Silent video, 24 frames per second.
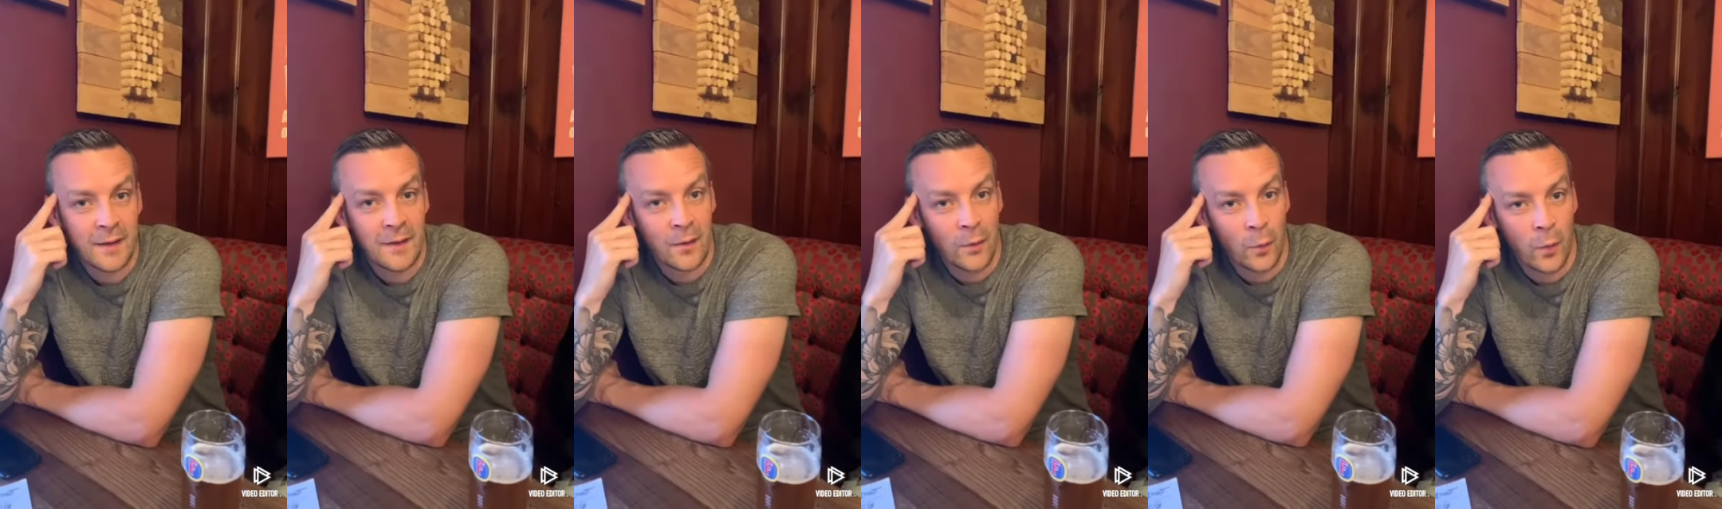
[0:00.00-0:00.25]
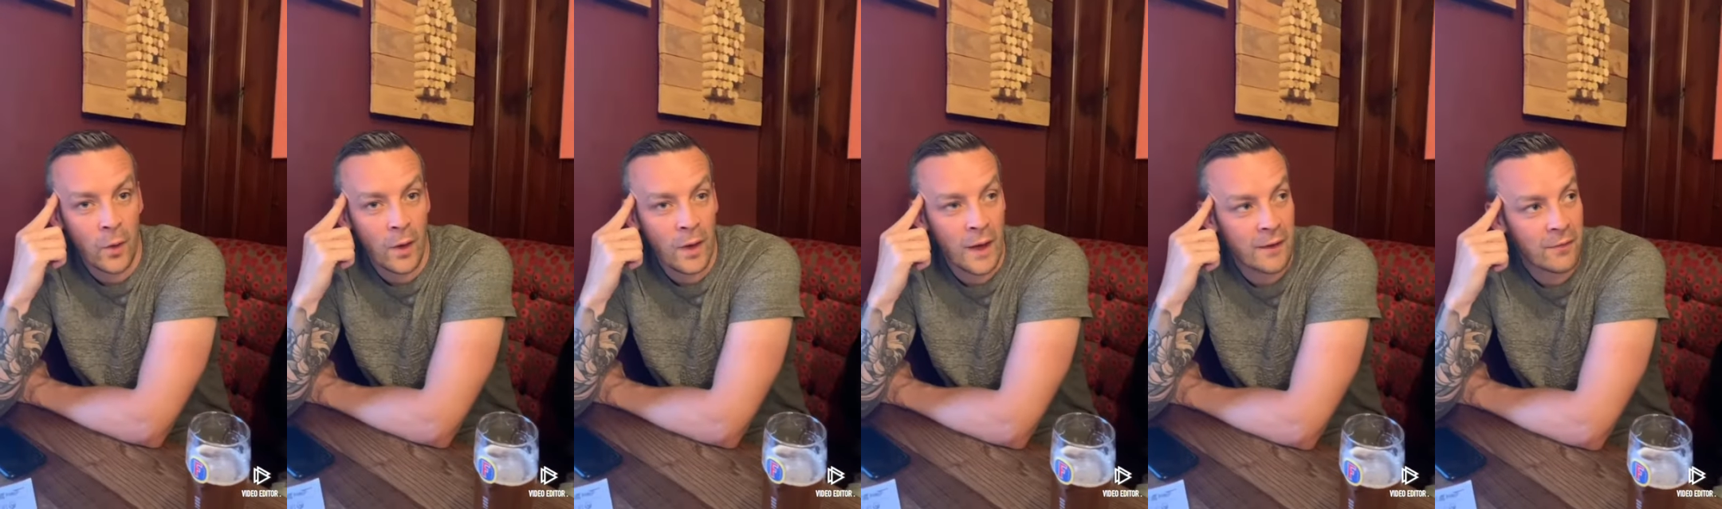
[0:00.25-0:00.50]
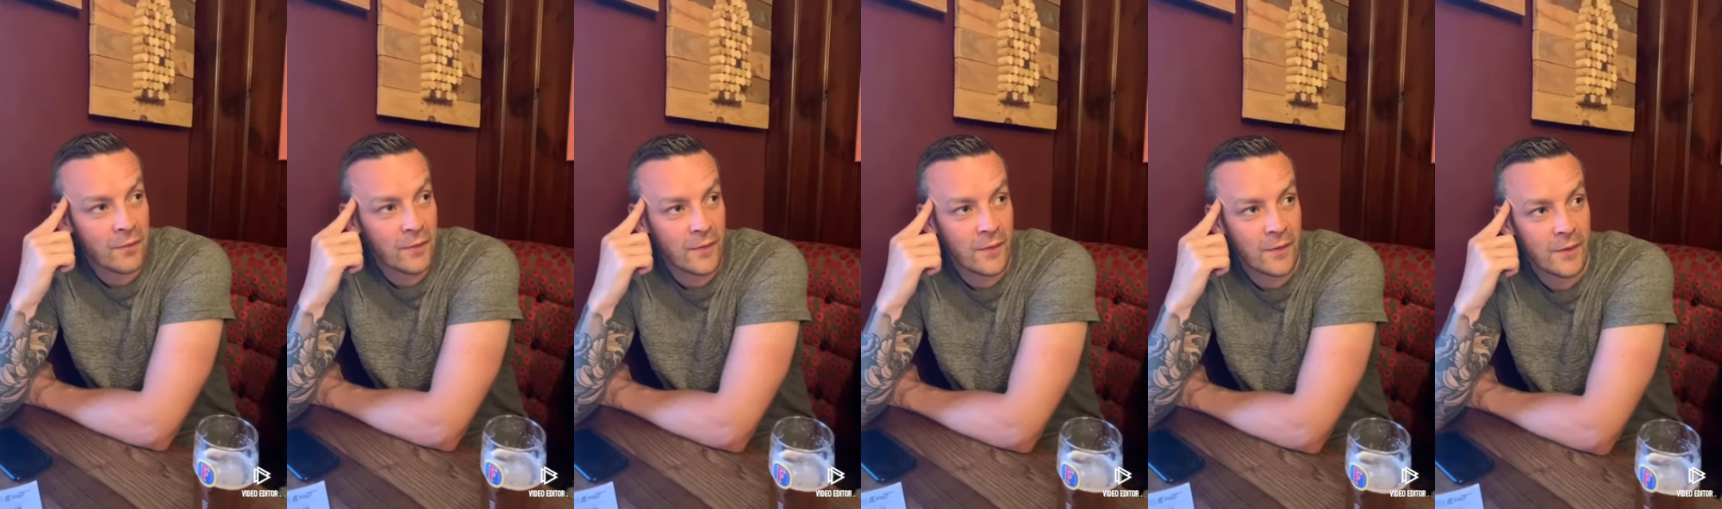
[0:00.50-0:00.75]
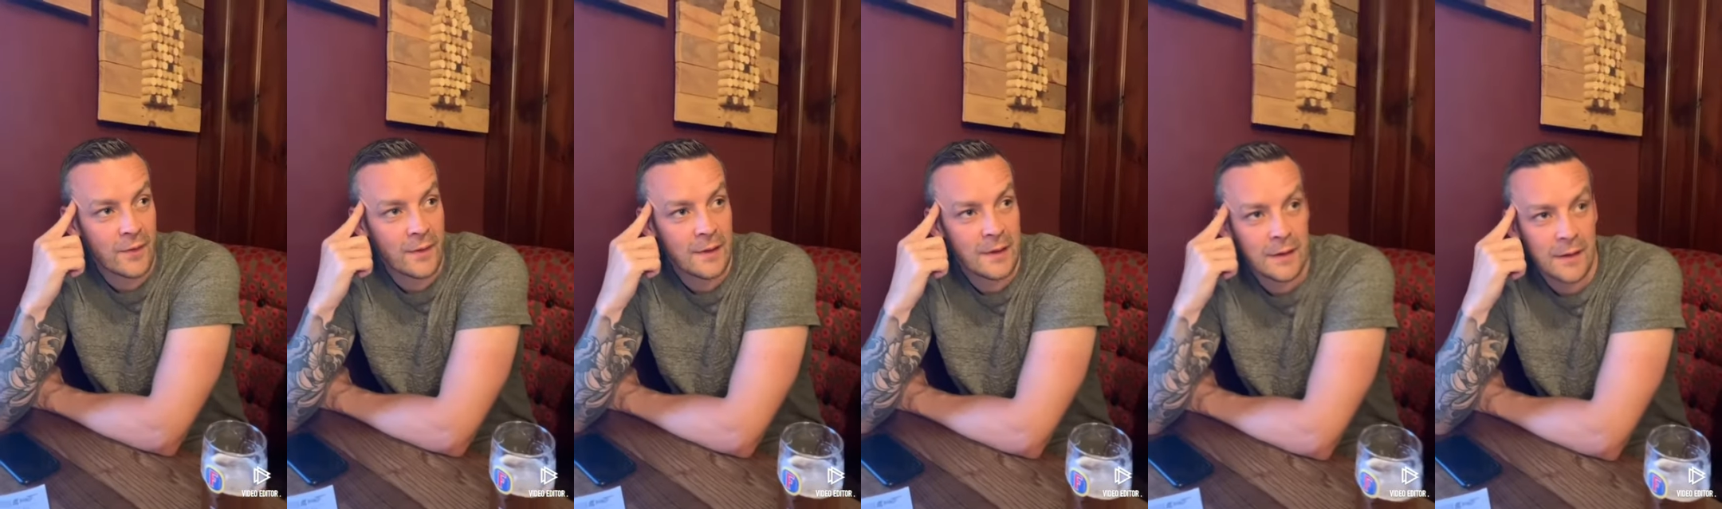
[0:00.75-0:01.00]
wife.
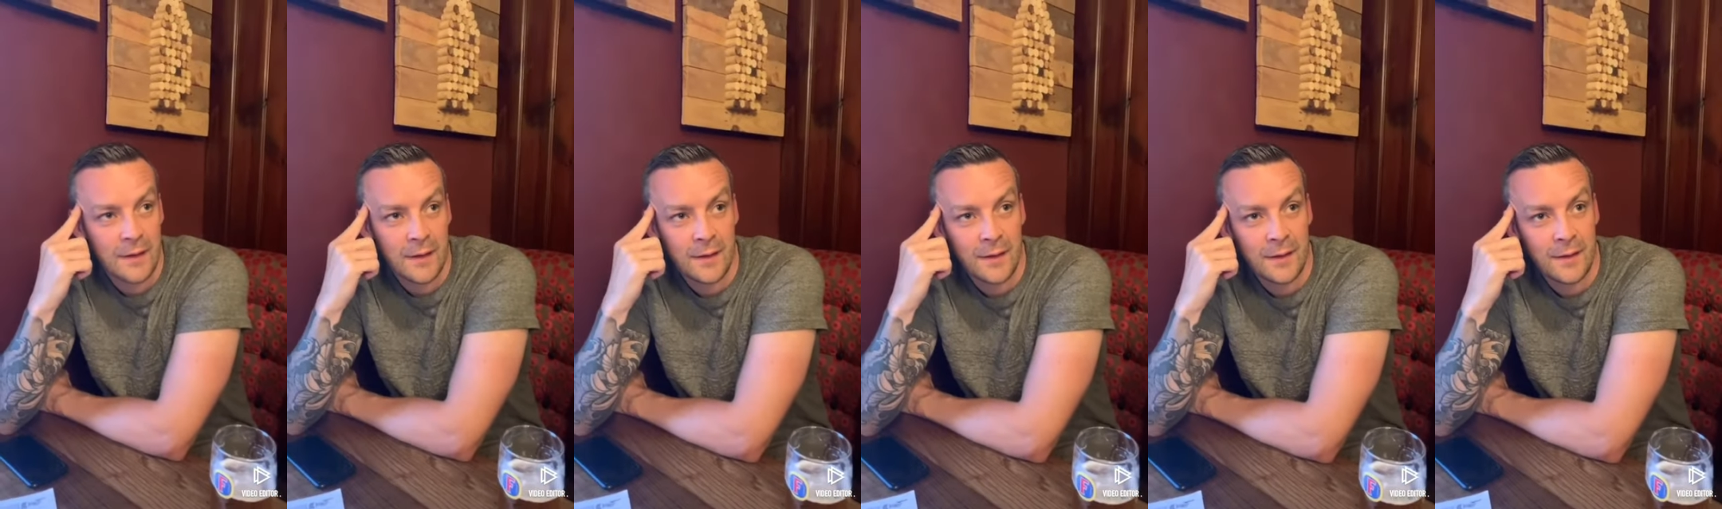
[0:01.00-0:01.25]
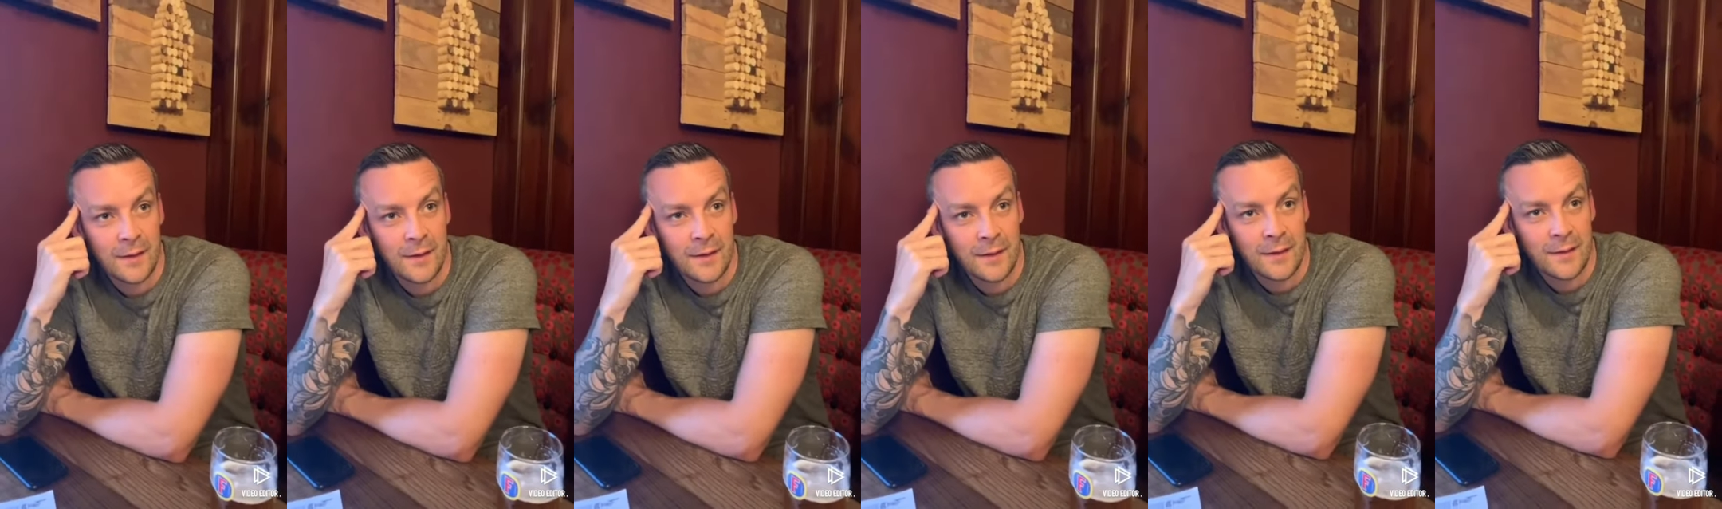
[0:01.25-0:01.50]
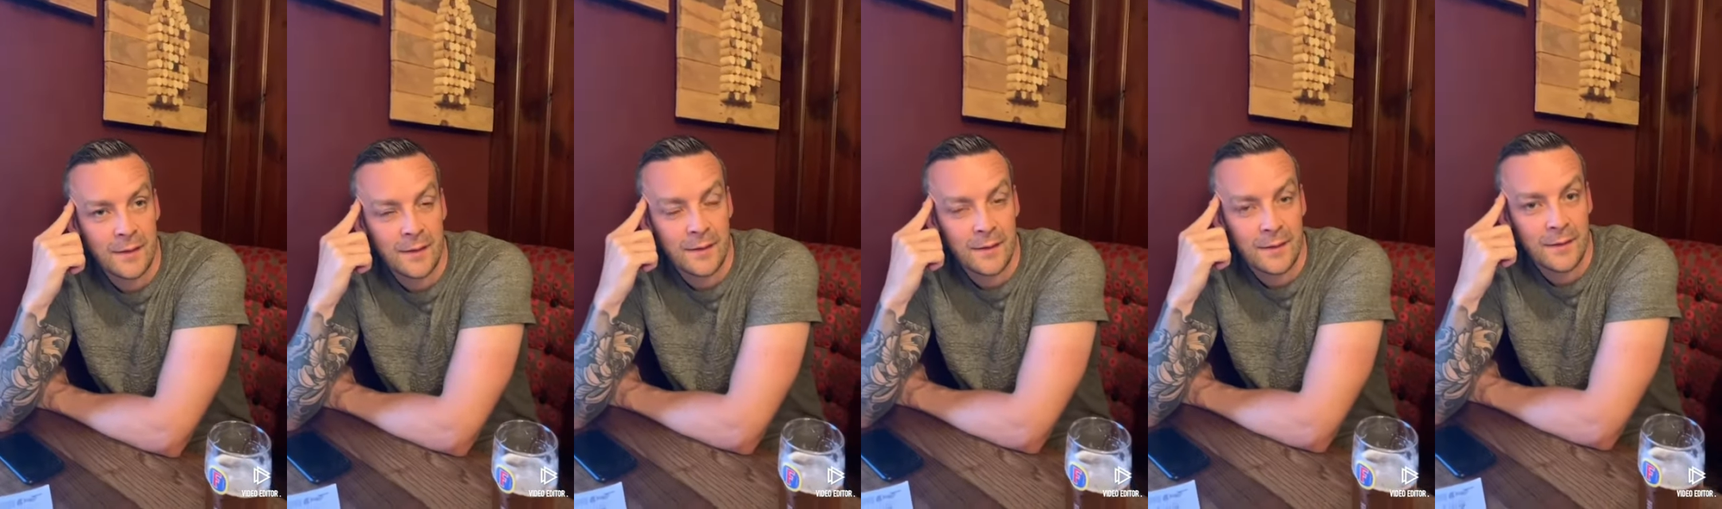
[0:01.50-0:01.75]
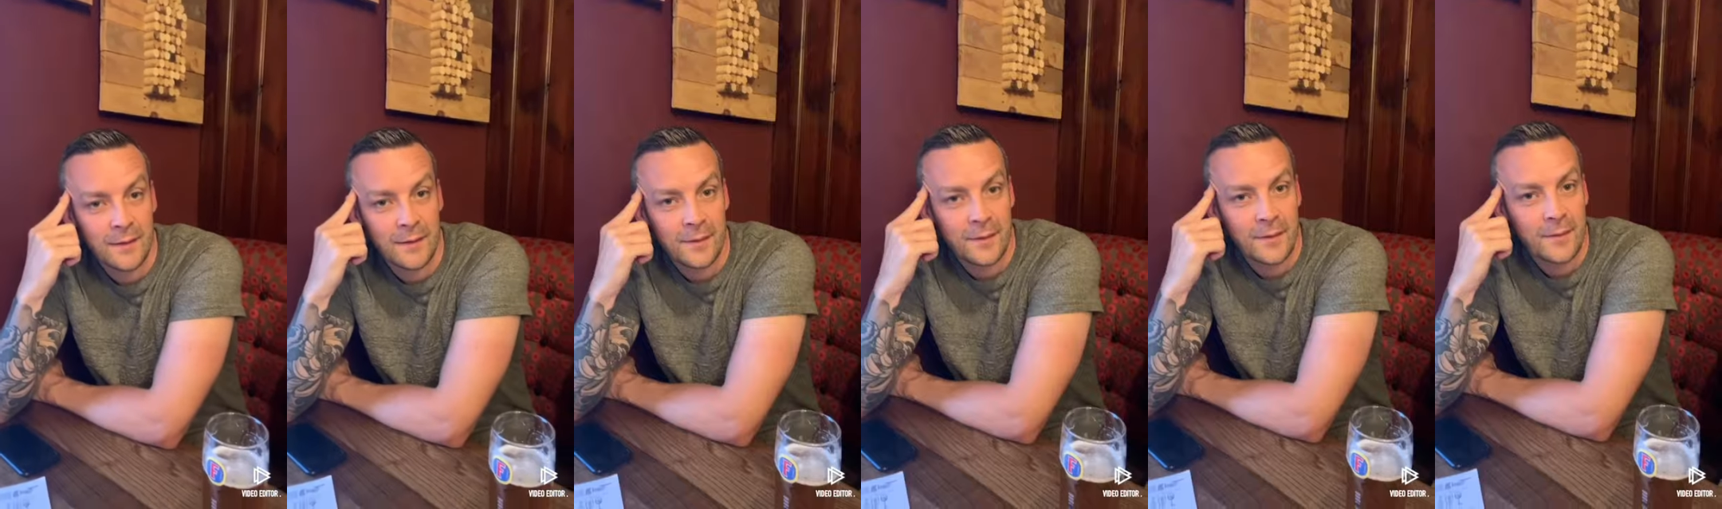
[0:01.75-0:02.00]
Wifey, isn't it?